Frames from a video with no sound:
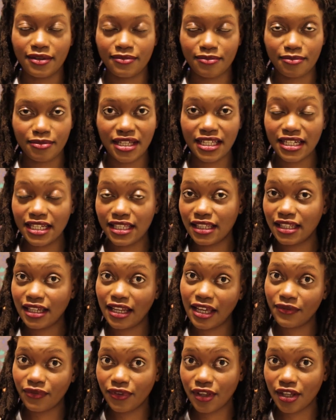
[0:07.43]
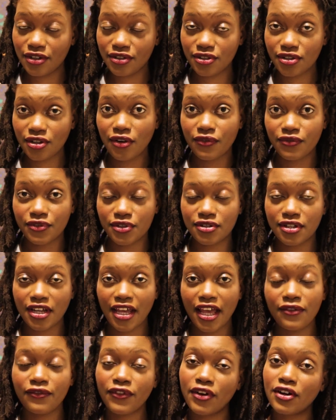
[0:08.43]
I'm Bunny, the life that is off.
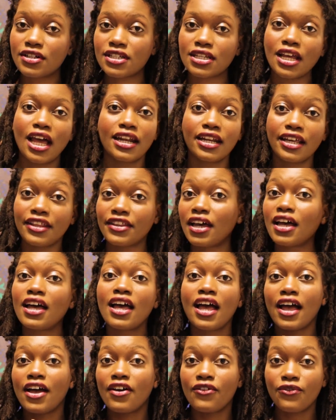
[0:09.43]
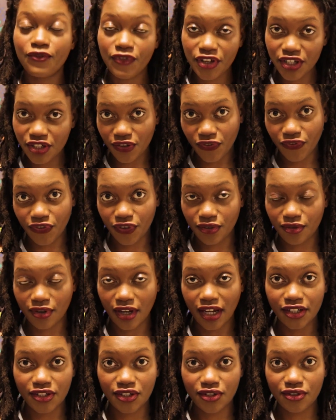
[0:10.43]
Today I've got another video for you
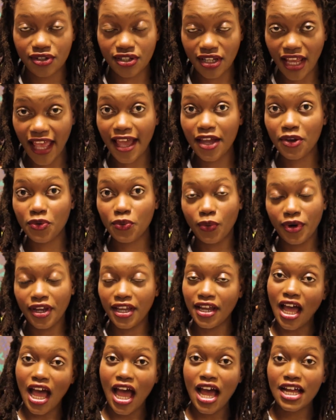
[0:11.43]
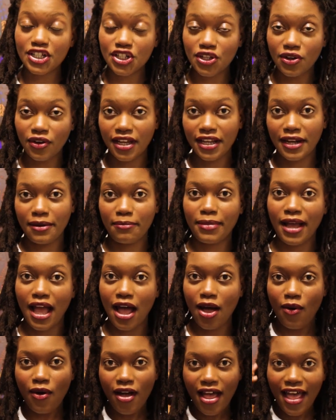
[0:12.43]
guys. Today we are talking
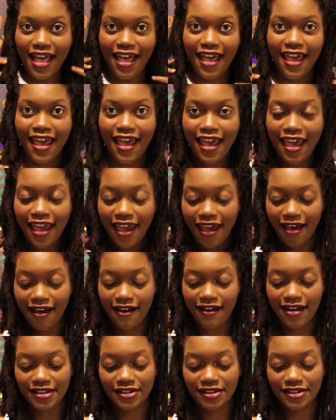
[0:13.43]
about hair.